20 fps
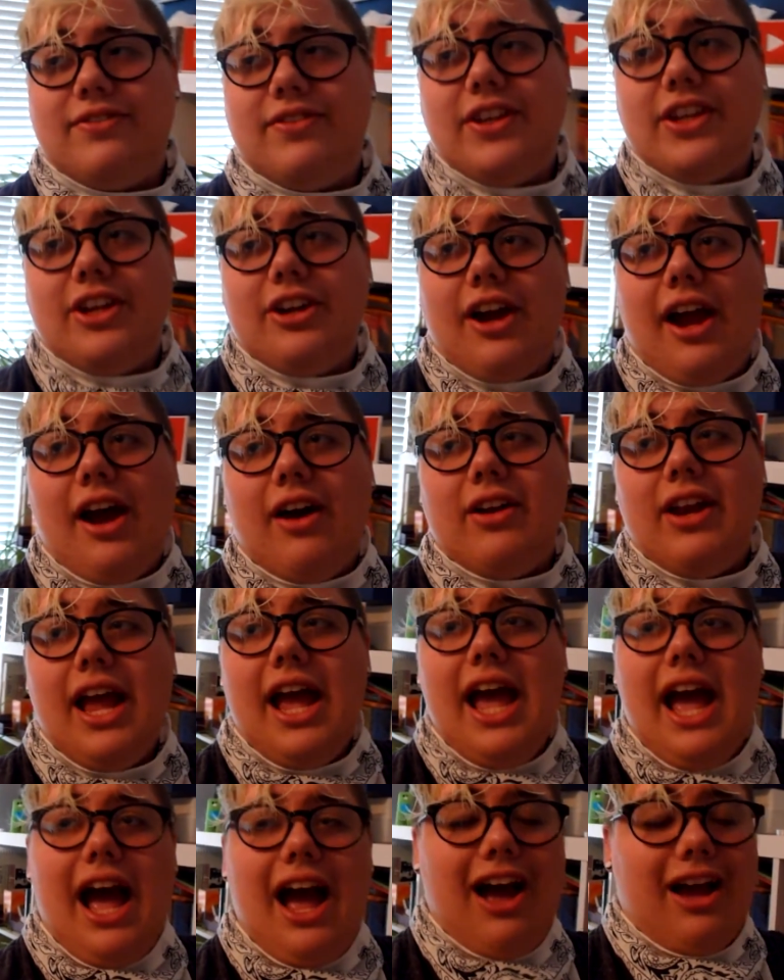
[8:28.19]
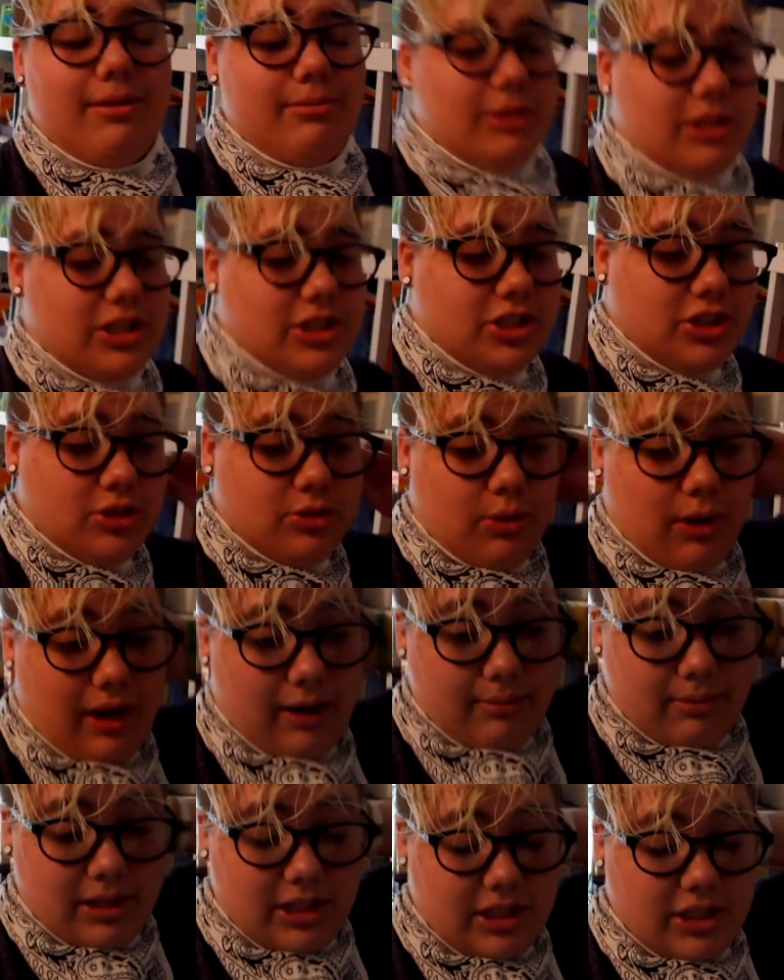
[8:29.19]
figure out how I'm gonna do what
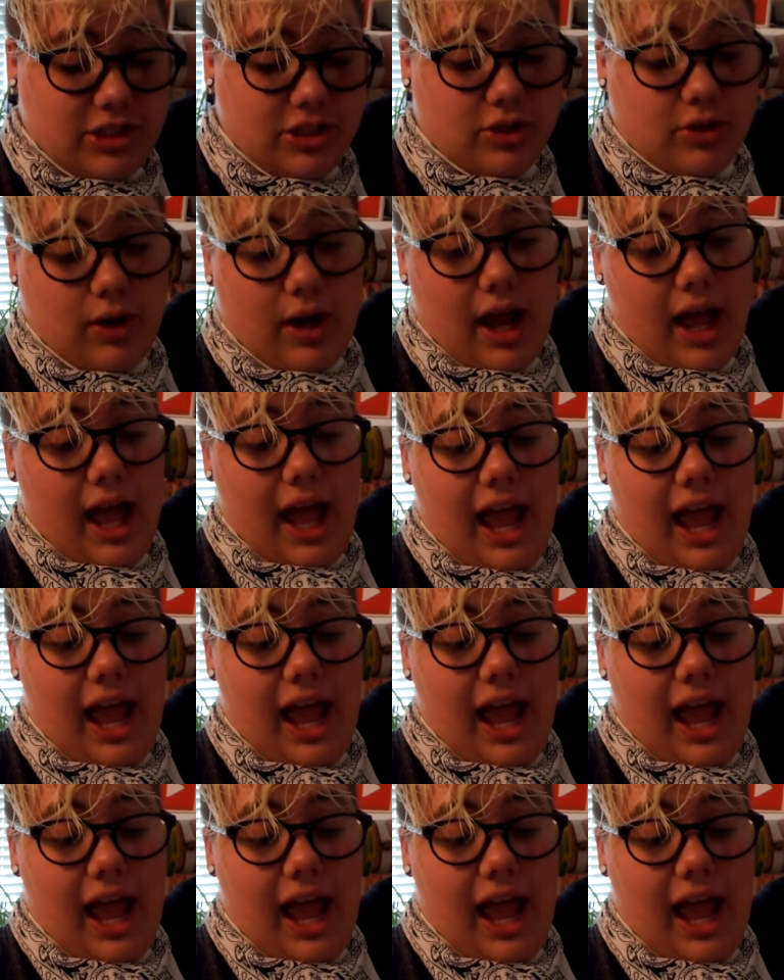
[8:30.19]
I'm gonna do,